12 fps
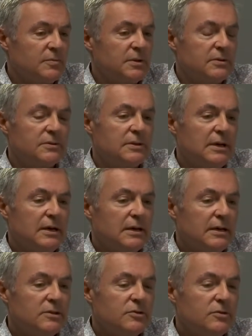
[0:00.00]
because
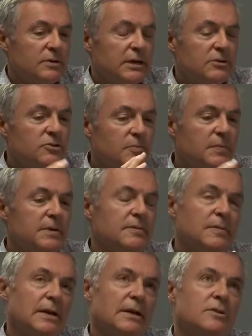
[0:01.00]
as you know, entropy,